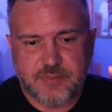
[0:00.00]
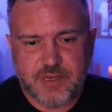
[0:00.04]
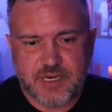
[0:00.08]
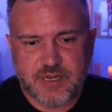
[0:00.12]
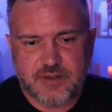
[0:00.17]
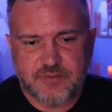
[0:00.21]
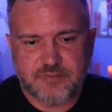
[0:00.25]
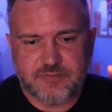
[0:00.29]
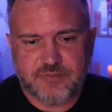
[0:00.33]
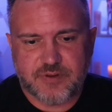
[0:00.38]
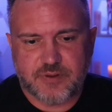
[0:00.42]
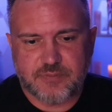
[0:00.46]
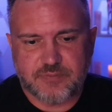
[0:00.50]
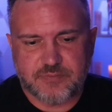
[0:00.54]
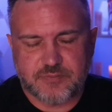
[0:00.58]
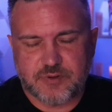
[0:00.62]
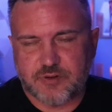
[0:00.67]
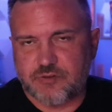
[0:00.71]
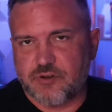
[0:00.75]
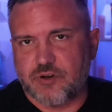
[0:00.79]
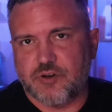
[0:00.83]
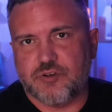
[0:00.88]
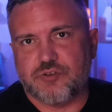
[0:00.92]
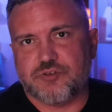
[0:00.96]
coming in
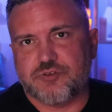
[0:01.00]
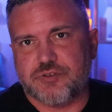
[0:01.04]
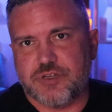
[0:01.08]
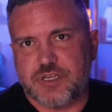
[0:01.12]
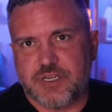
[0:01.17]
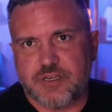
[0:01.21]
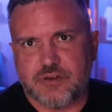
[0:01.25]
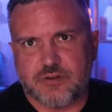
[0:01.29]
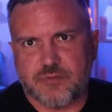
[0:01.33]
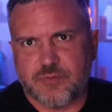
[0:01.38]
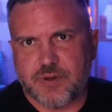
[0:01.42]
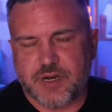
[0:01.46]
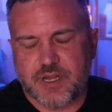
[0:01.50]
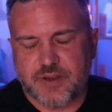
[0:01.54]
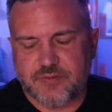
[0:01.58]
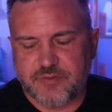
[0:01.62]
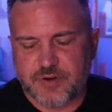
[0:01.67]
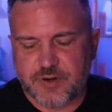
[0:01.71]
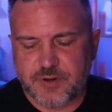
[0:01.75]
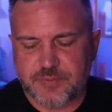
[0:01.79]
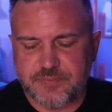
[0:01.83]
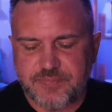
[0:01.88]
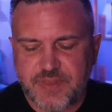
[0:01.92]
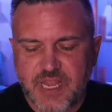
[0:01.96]
from grocery or
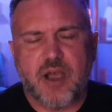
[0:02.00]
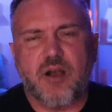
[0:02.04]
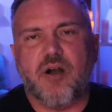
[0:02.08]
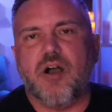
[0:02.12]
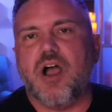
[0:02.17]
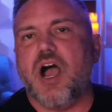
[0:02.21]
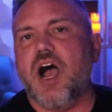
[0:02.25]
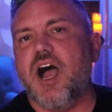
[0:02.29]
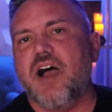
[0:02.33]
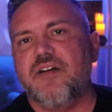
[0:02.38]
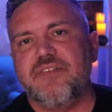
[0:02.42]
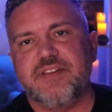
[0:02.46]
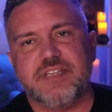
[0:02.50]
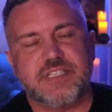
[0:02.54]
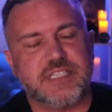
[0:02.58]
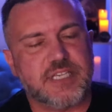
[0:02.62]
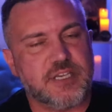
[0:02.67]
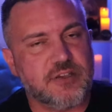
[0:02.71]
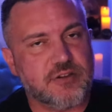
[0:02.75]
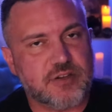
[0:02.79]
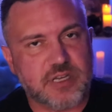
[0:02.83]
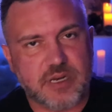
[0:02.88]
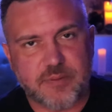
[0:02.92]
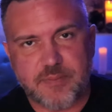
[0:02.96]
whatever. Now,
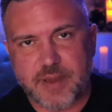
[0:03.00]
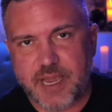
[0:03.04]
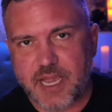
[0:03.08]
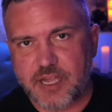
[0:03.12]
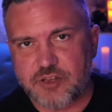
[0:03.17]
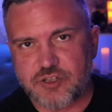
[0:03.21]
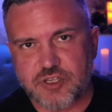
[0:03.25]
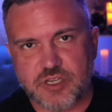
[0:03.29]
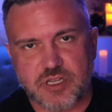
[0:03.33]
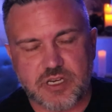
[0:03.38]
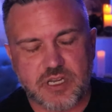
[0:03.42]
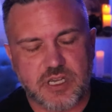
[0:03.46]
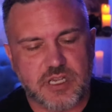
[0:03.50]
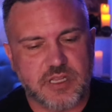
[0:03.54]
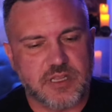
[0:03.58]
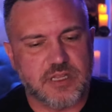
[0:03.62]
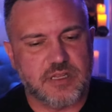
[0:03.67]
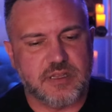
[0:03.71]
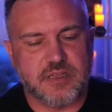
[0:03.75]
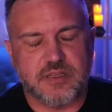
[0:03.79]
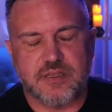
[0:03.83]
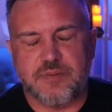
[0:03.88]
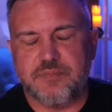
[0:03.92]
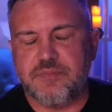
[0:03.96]
obviously you can imagine
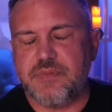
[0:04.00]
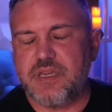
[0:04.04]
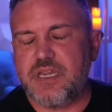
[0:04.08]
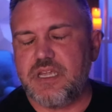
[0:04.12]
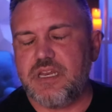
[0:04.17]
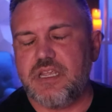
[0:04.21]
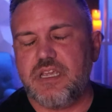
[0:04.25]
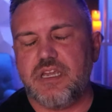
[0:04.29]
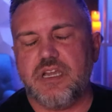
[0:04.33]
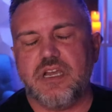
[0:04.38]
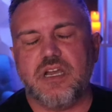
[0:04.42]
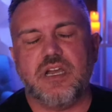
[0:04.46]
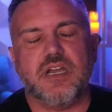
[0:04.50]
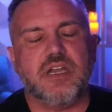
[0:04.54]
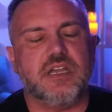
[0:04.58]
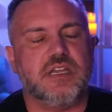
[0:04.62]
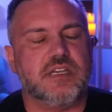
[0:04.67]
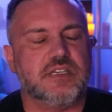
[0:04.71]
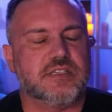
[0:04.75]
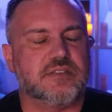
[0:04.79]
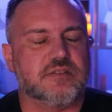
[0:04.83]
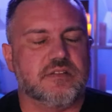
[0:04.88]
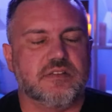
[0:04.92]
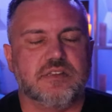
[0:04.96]
the media
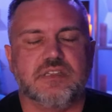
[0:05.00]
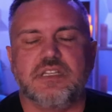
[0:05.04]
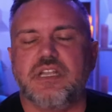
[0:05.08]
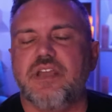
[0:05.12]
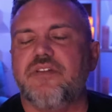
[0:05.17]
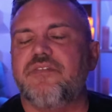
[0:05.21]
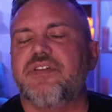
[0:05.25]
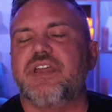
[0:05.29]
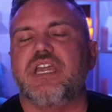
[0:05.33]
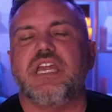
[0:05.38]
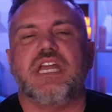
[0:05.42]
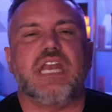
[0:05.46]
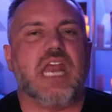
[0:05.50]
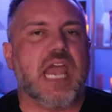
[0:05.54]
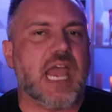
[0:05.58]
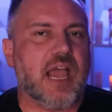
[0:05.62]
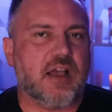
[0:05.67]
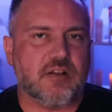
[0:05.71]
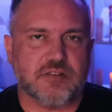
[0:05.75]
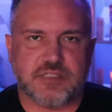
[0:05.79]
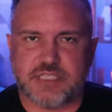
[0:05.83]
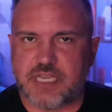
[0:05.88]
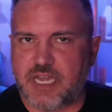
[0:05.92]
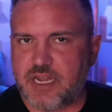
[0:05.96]
is living
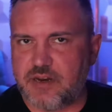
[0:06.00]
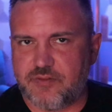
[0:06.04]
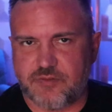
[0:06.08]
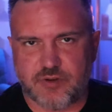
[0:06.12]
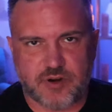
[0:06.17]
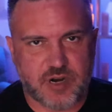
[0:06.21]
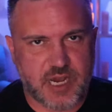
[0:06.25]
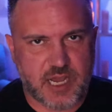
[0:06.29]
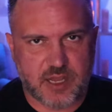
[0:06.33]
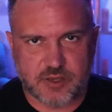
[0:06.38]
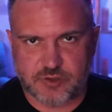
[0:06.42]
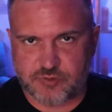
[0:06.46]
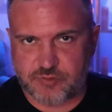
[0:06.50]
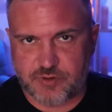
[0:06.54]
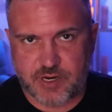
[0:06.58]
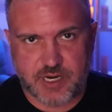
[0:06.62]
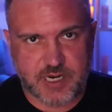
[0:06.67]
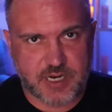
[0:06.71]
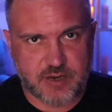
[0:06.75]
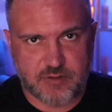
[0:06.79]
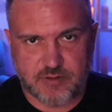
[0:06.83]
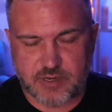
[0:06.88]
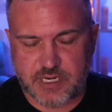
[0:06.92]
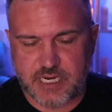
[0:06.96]
outside of her house
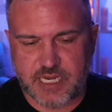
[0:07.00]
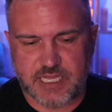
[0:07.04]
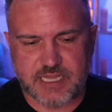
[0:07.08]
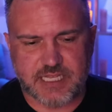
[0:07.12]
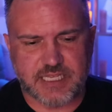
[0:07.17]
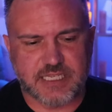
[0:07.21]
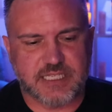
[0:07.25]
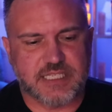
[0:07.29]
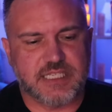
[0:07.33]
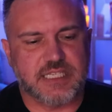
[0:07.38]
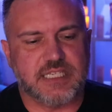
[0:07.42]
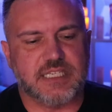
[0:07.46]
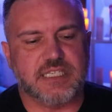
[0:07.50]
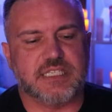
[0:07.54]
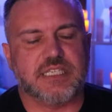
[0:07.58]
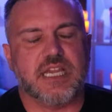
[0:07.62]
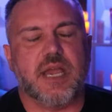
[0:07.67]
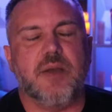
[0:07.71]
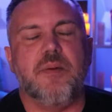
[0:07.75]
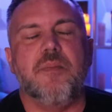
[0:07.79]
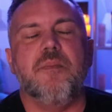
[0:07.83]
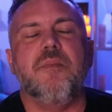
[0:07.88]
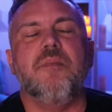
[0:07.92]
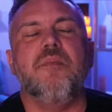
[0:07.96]
right now. Okay, this
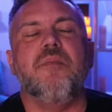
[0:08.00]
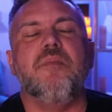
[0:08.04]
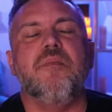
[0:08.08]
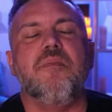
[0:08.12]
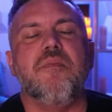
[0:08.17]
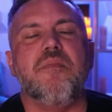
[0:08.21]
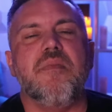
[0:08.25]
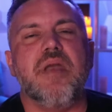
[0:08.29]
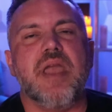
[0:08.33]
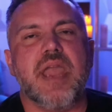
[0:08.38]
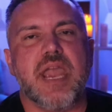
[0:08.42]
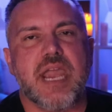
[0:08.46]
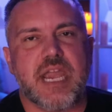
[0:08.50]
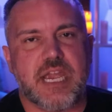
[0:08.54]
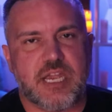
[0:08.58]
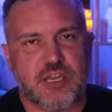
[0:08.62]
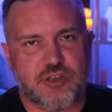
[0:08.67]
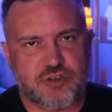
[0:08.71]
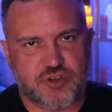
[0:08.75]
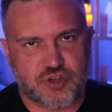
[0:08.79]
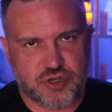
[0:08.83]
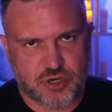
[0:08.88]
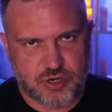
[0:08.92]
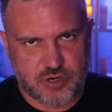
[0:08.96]
is
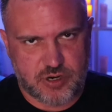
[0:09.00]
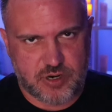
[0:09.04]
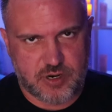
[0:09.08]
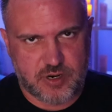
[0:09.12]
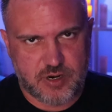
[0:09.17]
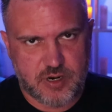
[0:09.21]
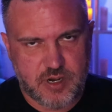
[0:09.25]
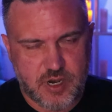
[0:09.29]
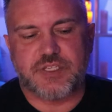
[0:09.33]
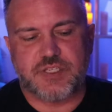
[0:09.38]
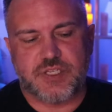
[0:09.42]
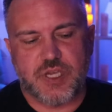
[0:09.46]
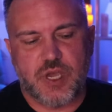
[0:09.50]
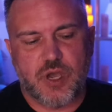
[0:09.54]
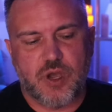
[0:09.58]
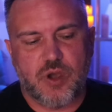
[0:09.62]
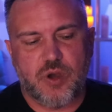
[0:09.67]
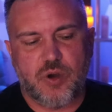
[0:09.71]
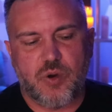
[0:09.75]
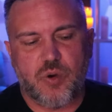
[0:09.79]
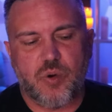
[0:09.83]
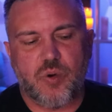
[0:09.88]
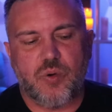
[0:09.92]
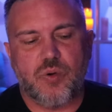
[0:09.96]
major.
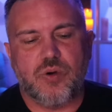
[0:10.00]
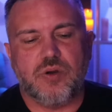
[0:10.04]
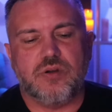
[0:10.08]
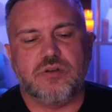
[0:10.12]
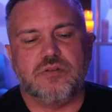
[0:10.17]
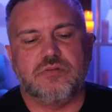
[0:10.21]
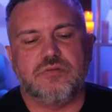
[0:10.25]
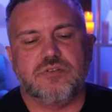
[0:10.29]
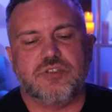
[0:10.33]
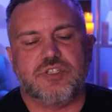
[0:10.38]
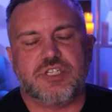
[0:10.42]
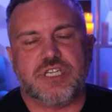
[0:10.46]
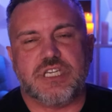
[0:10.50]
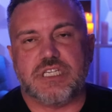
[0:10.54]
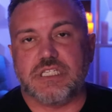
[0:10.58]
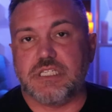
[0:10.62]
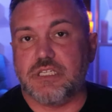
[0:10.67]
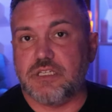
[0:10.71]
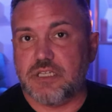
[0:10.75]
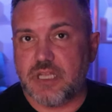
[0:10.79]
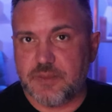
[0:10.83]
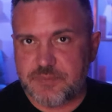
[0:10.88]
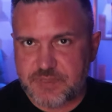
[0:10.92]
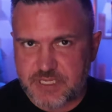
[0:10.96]
So
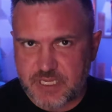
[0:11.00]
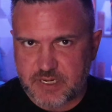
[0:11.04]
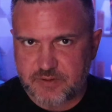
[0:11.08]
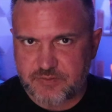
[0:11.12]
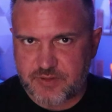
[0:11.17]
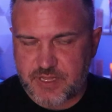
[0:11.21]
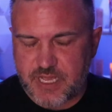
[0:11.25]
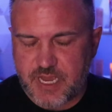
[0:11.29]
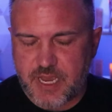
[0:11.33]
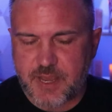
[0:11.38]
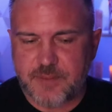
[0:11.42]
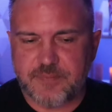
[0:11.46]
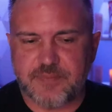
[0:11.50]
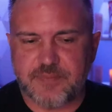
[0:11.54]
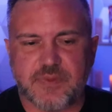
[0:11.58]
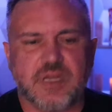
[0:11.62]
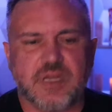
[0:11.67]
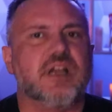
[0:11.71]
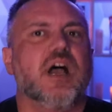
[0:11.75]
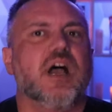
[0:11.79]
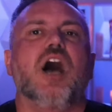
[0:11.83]
she's a little upset over that.